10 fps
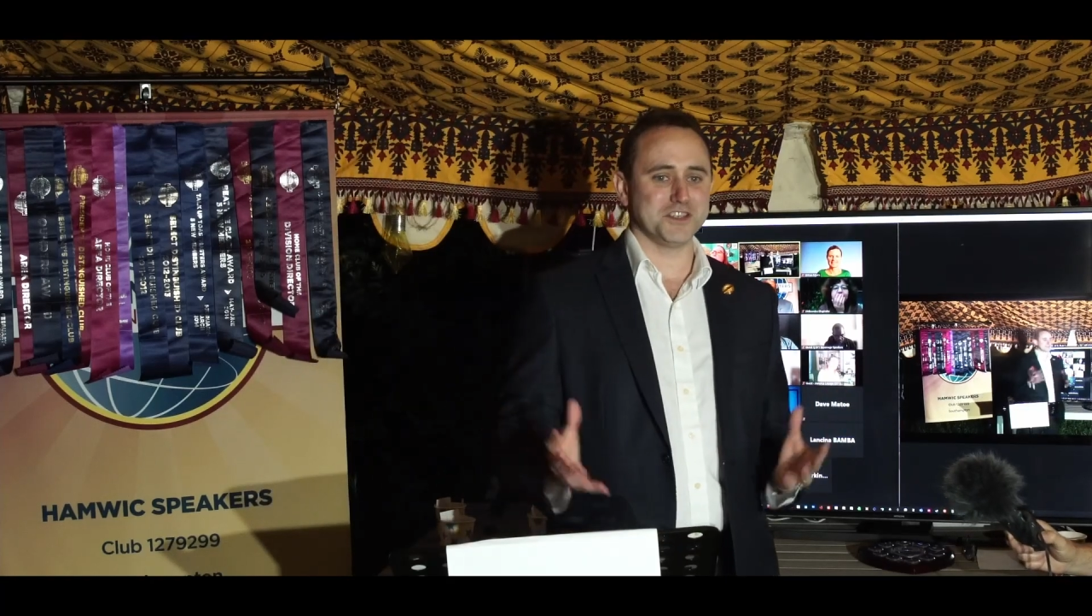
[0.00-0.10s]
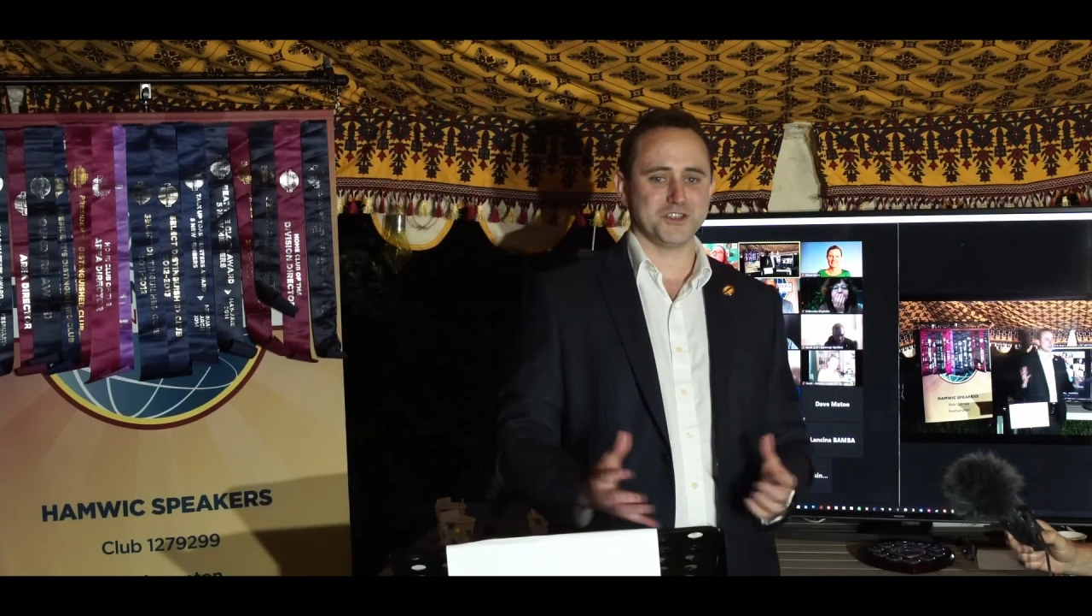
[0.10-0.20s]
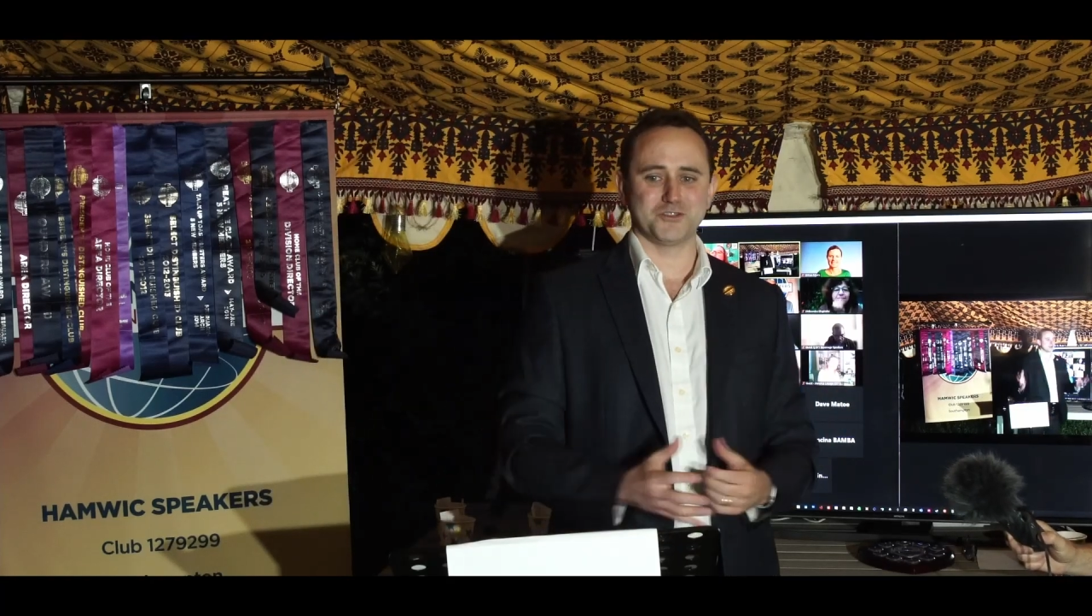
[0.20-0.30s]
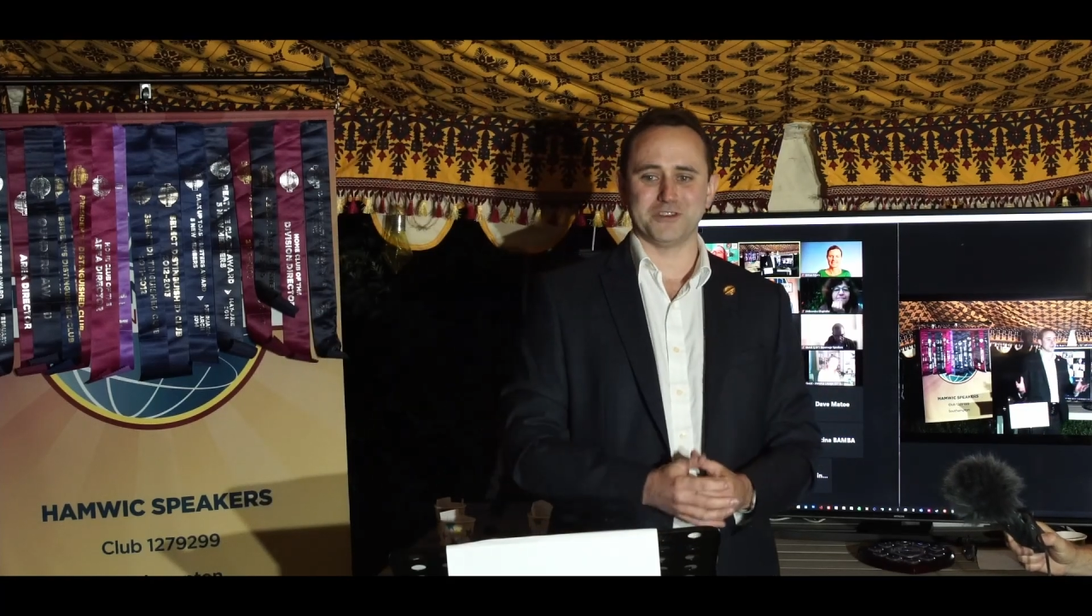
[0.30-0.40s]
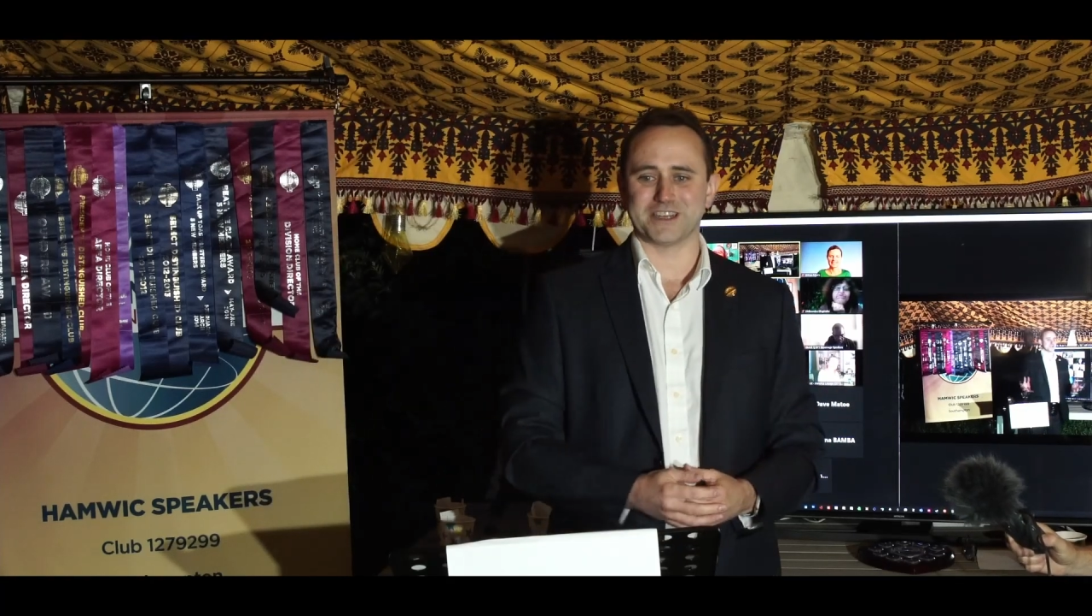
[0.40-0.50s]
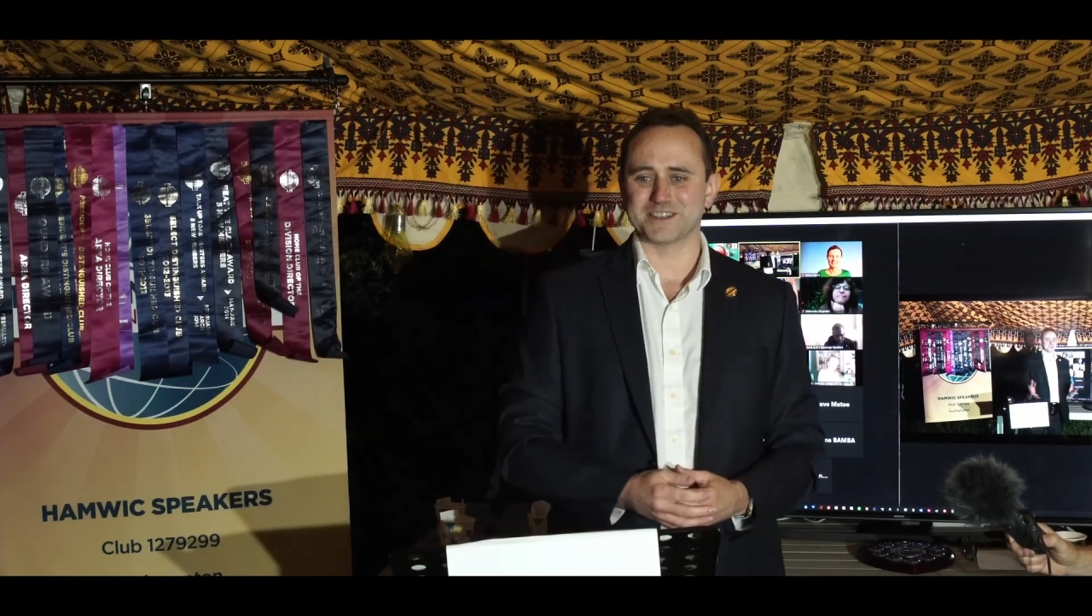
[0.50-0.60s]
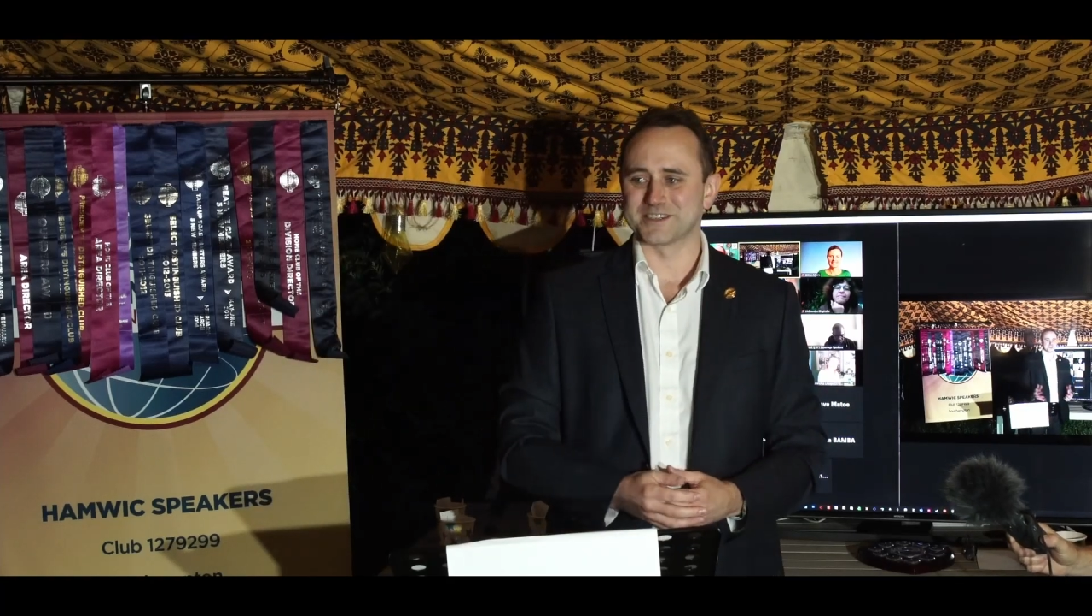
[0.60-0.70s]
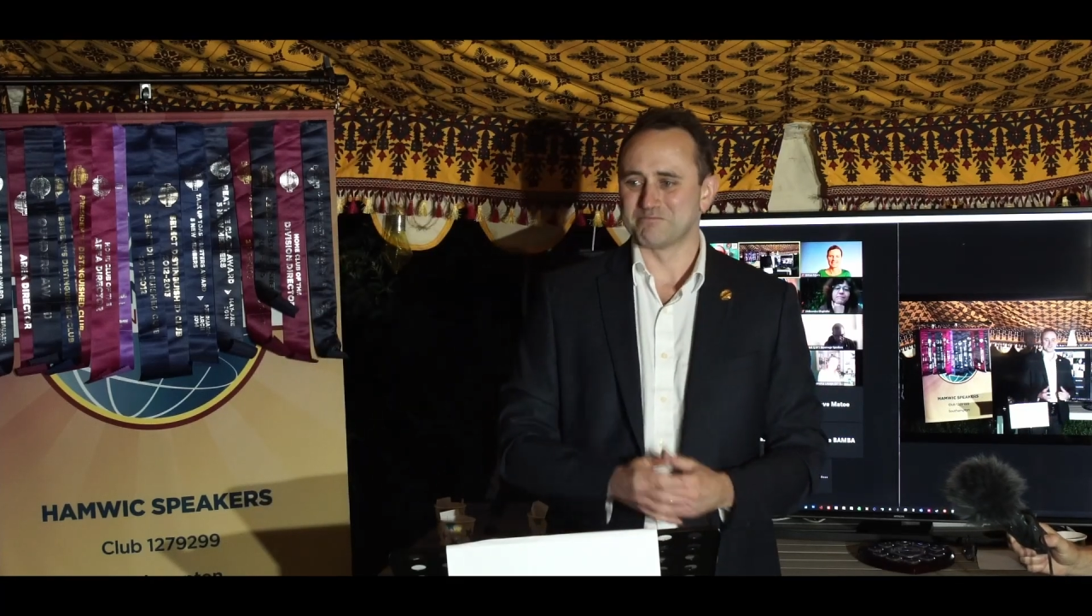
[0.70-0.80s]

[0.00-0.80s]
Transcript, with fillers: district.